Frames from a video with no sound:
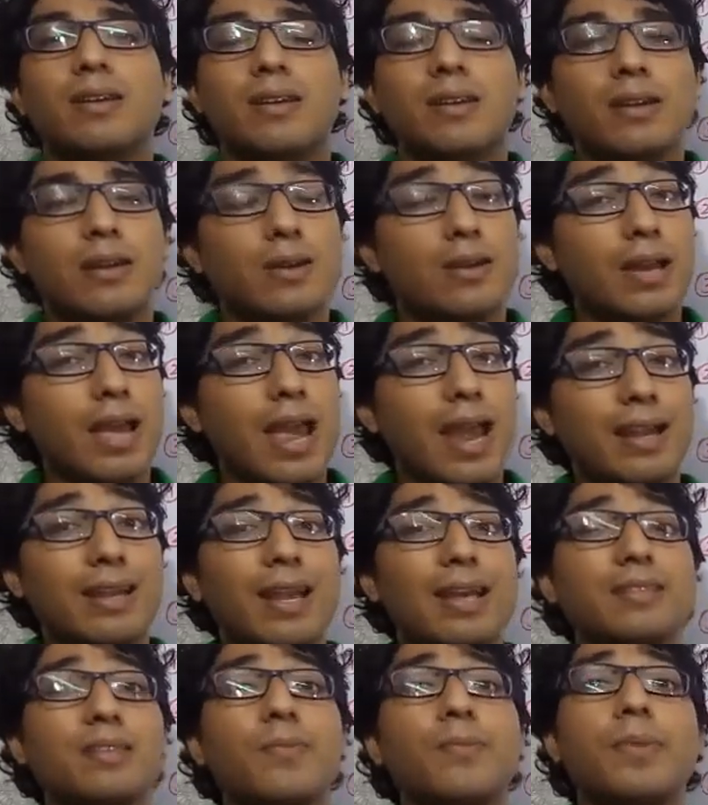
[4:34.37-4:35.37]

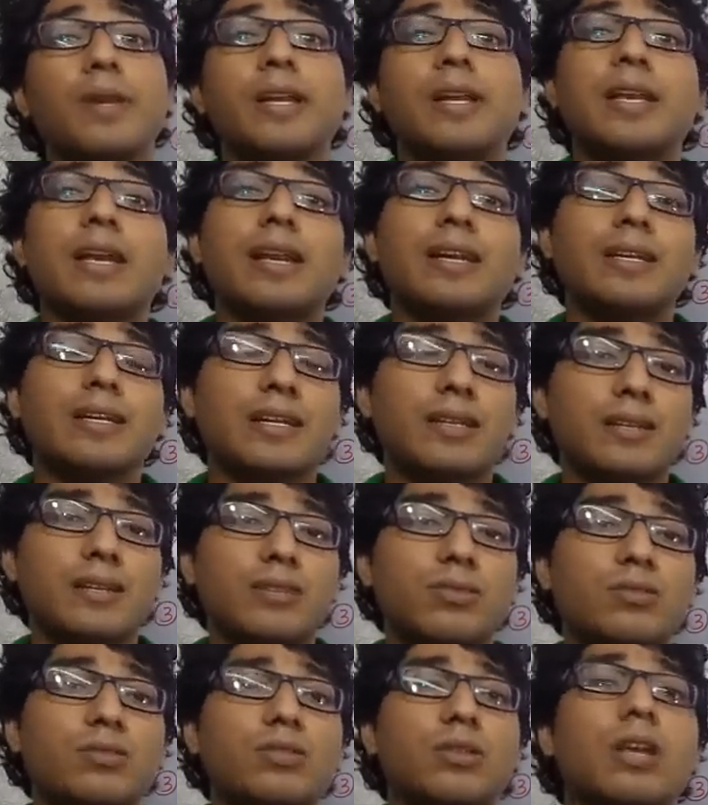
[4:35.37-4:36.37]
act as a mediator.
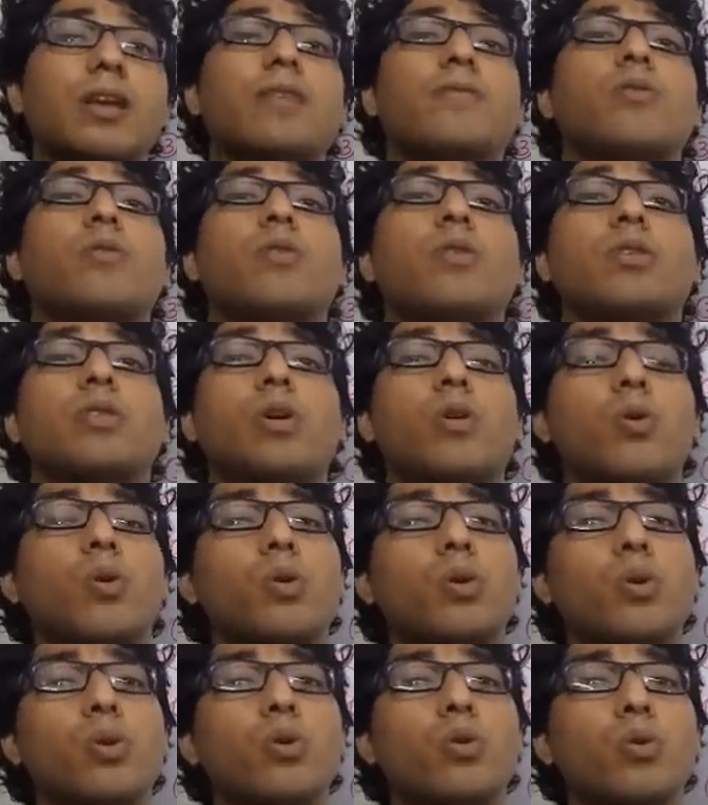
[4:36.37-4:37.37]
So therefore the
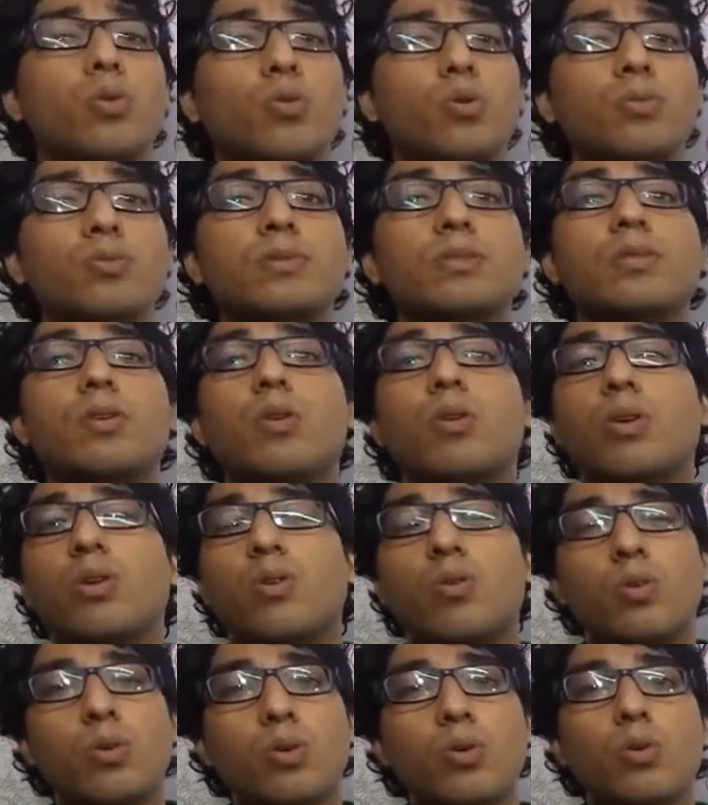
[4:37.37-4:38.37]
OYO rooms or
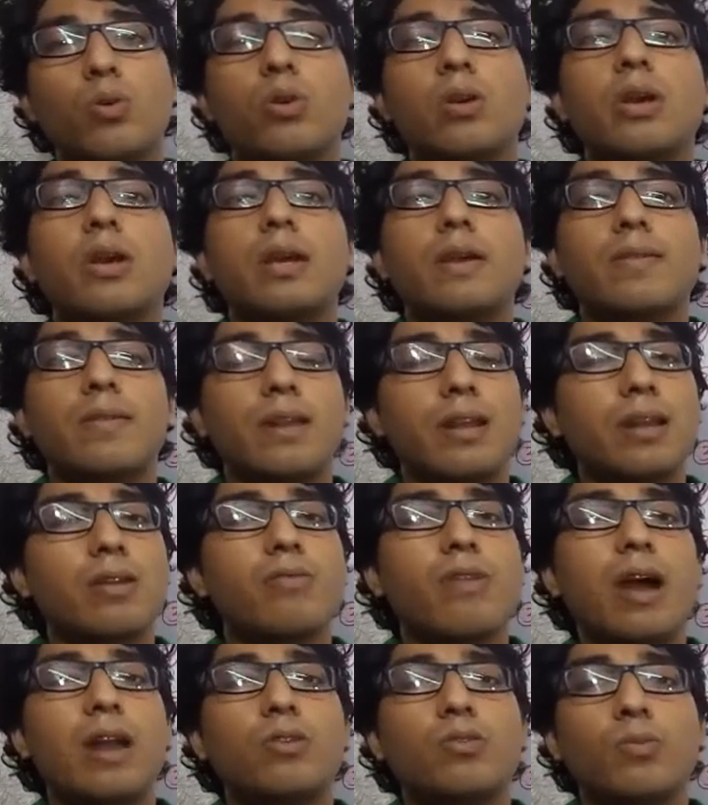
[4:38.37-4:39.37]
OYO will
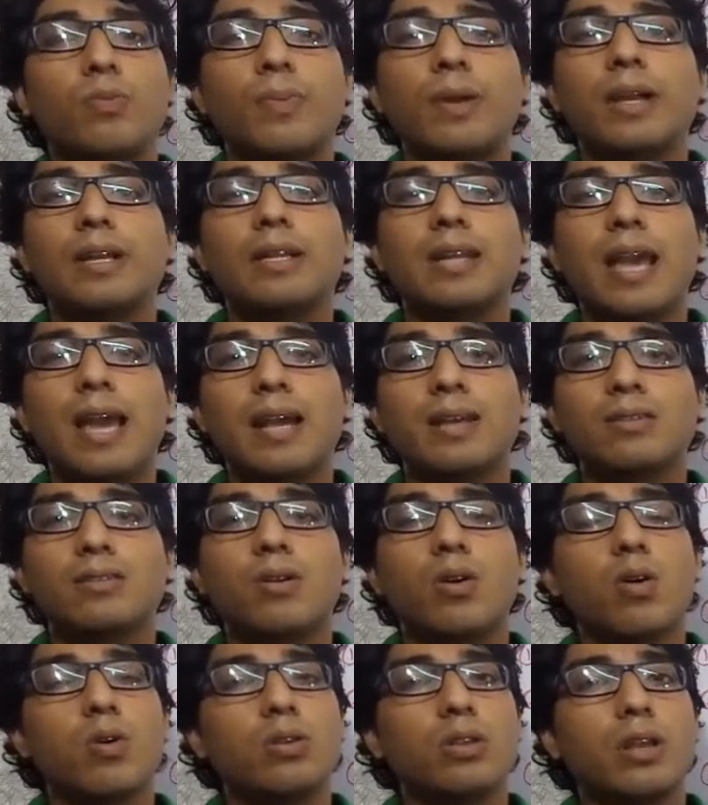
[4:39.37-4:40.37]
require to pay
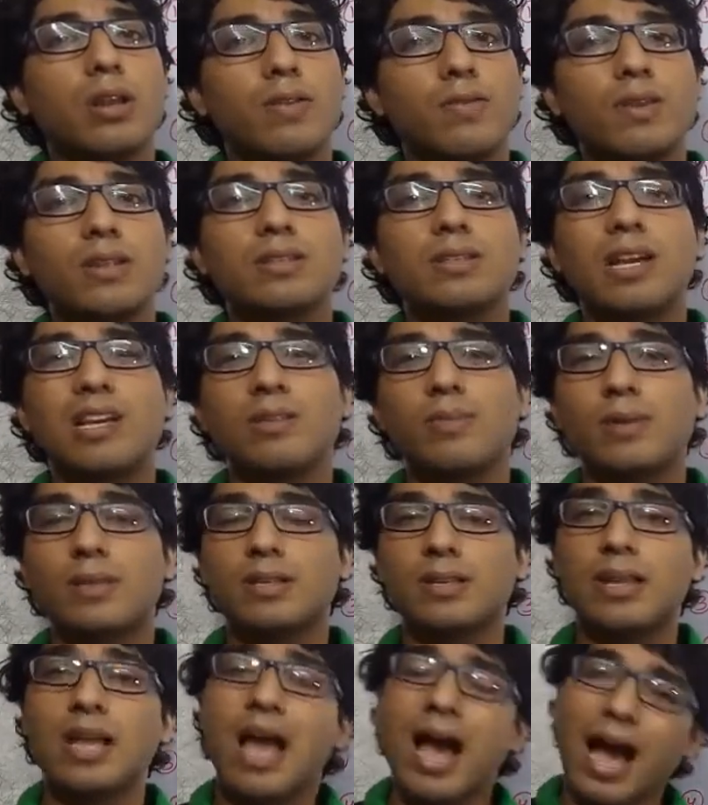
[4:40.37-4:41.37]
tax on the reverse charge
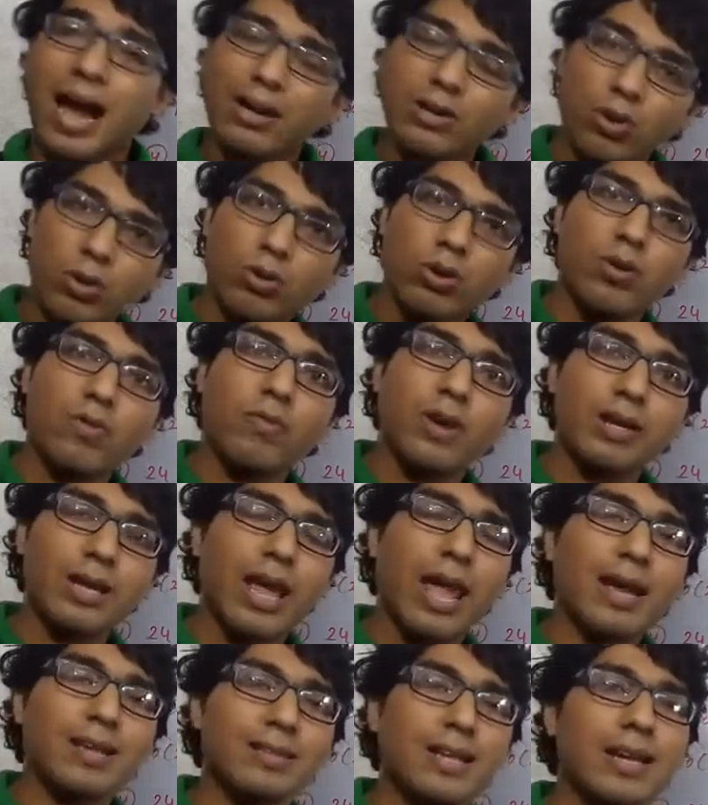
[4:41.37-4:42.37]
basis. I don't know
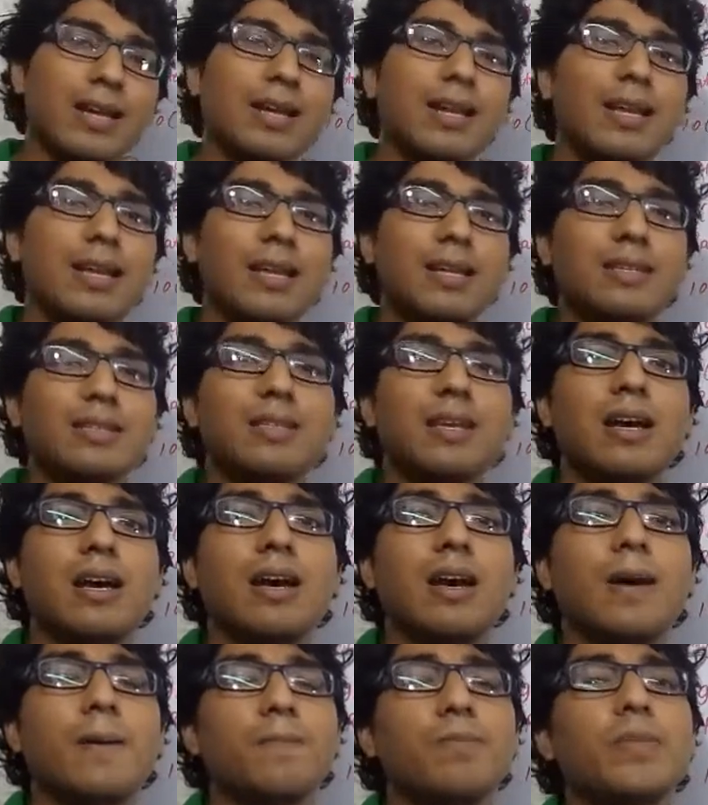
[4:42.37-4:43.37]
what exactly is
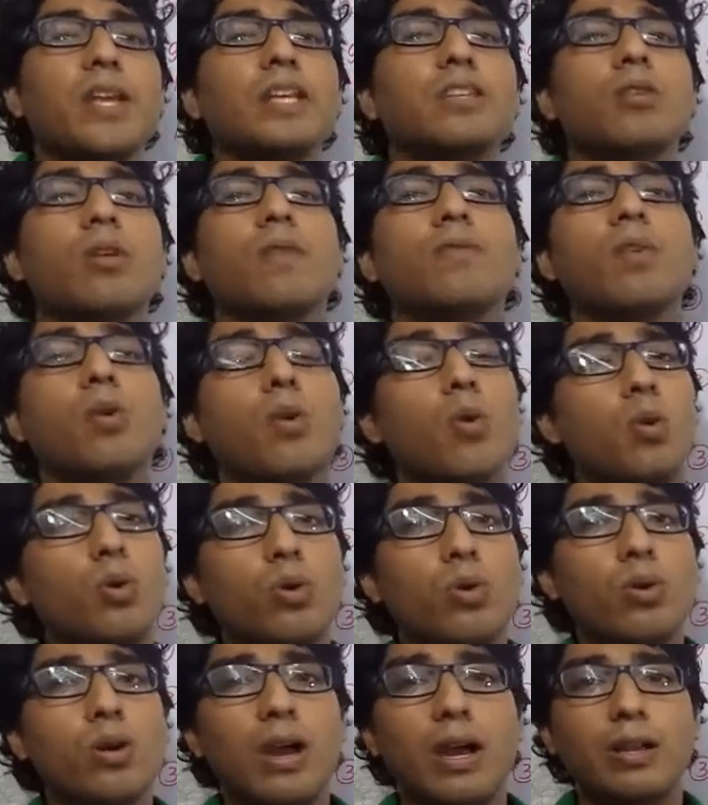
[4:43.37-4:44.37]
the nature of the
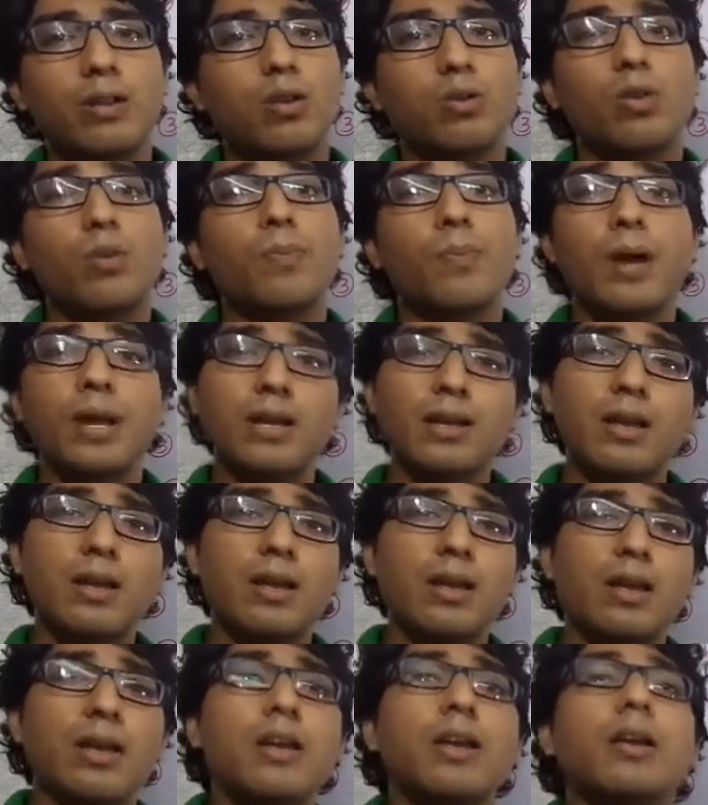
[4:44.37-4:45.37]
OYO, I don't know, but
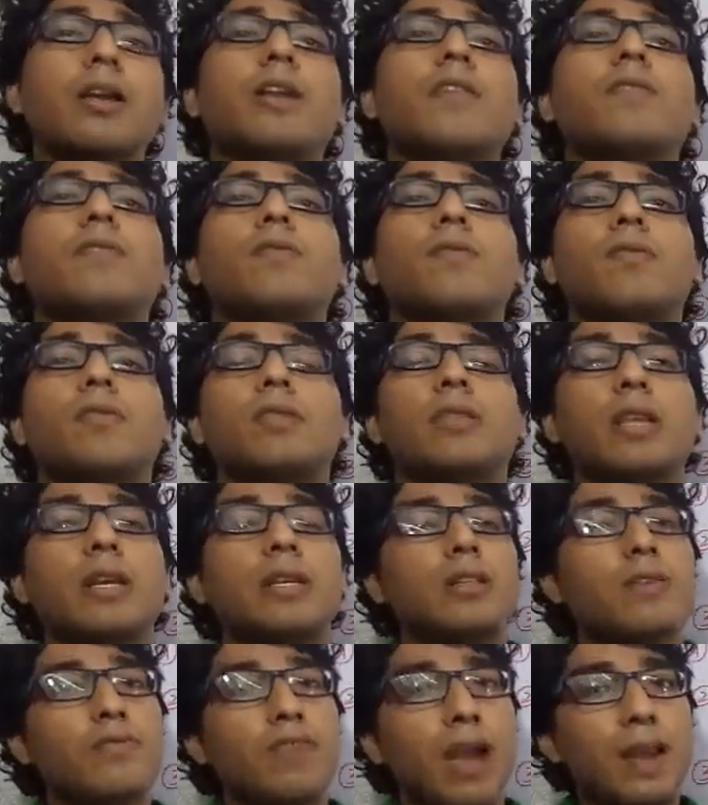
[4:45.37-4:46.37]
if there
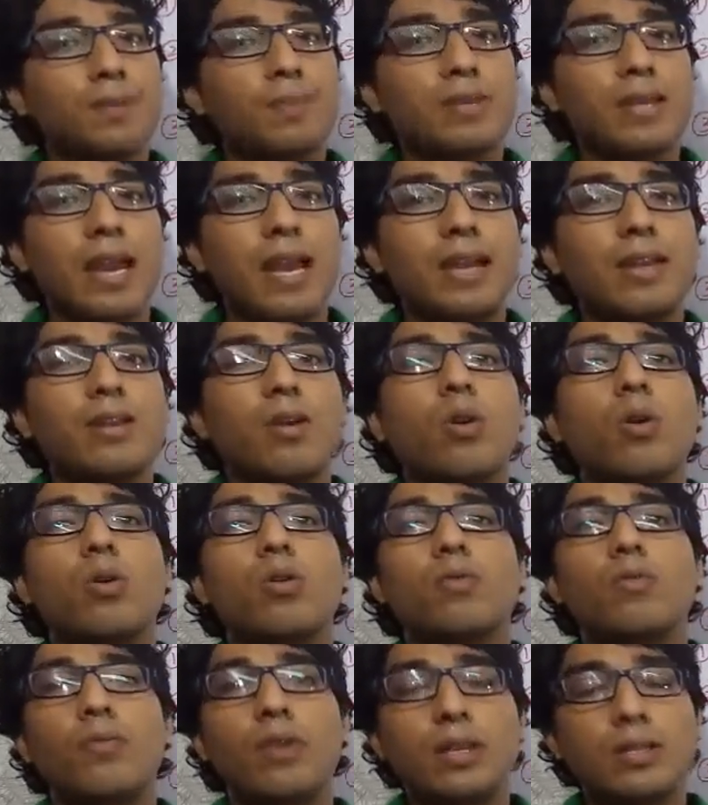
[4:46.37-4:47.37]
is a website
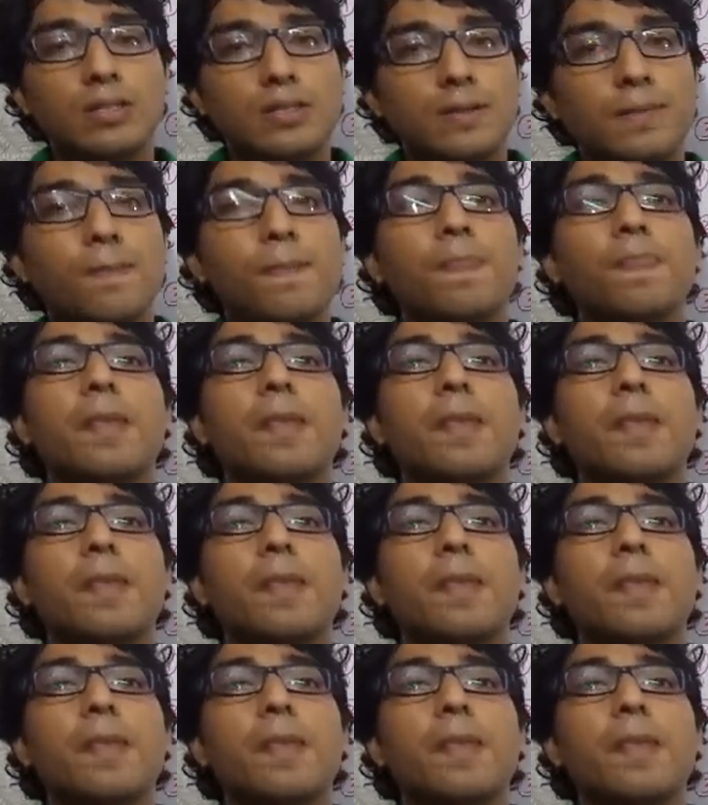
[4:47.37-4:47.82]
on which